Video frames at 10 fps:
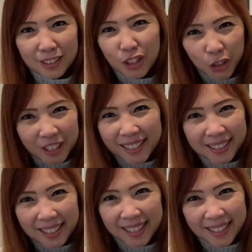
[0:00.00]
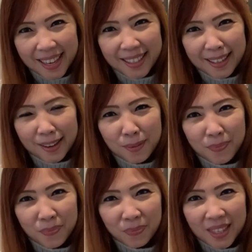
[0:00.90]
dirt and, and, and um,
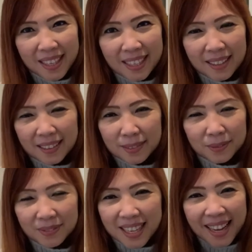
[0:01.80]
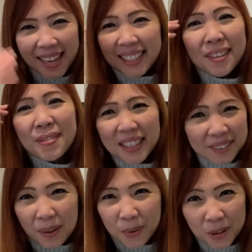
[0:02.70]
uh, I can't even think of
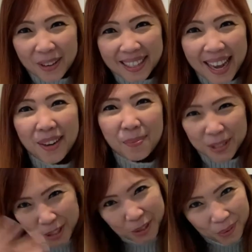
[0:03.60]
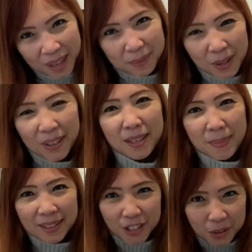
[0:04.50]
that word right now, but you know what I'm talking
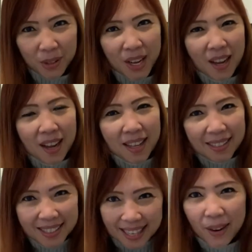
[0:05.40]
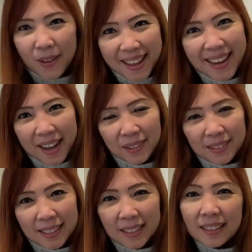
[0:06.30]
about. So to get all that out.
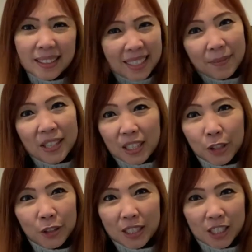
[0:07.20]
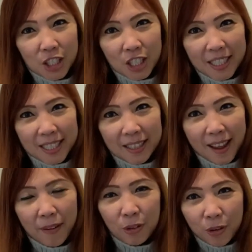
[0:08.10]
And even including the chicken,
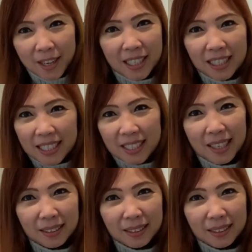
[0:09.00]
after I cleaned